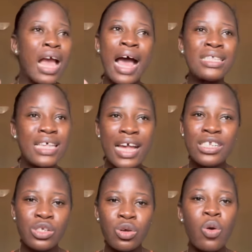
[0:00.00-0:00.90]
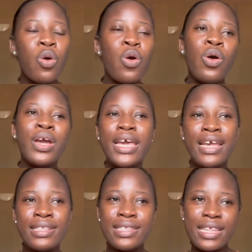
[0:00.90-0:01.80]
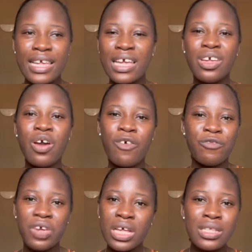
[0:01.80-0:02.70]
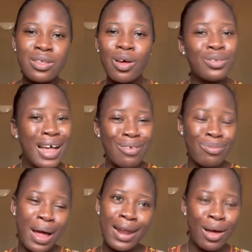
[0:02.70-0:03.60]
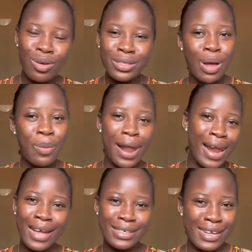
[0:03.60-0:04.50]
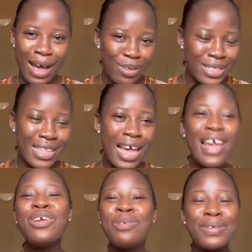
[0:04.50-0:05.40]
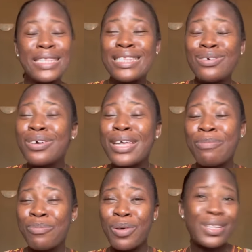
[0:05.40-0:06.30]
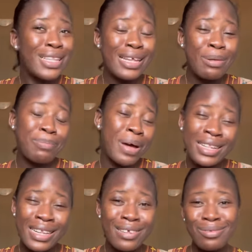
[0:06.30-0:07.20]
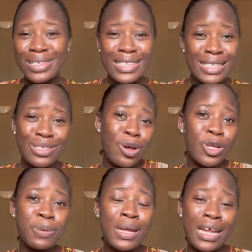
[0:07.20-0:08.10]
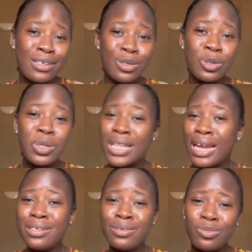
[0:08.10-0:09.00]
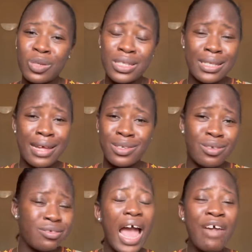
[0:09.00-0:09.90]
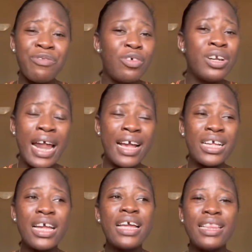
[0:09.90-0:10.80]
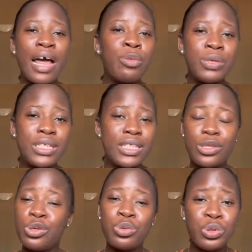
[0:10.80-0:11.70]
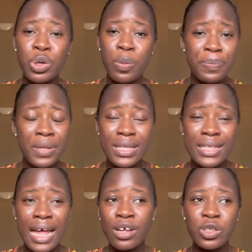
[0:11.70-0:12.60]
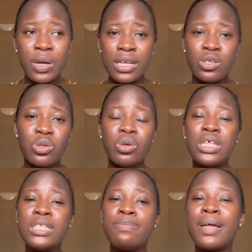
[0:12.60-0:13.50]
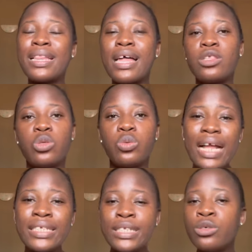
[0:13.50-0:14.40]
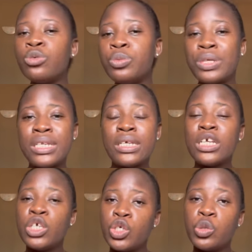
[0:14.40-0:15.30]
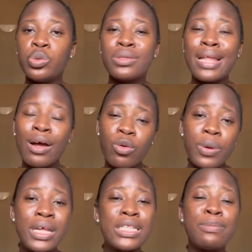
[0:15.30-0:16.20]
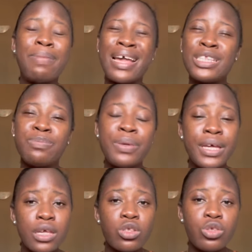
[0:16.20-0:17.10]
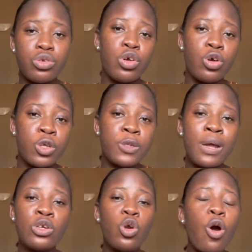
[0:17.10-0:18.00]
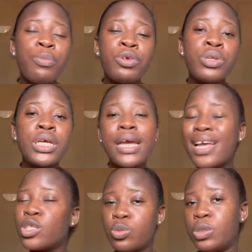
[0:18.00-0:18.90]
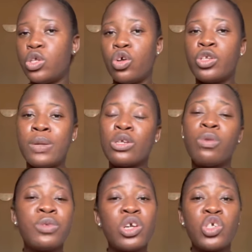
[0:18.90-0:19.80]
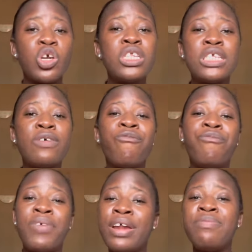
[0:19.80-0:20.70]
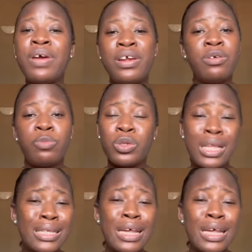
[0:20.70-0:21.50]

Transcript: Aside the whole kids, taking care of kids, other wala in the house, you will still keep battling with things your husband has done, not telling him what he has done. I feel like that will steal your peace, actually. So it's better to deal with the issue, tackle it by speaking to your husband, communicate with your husband. Communication is very, very important.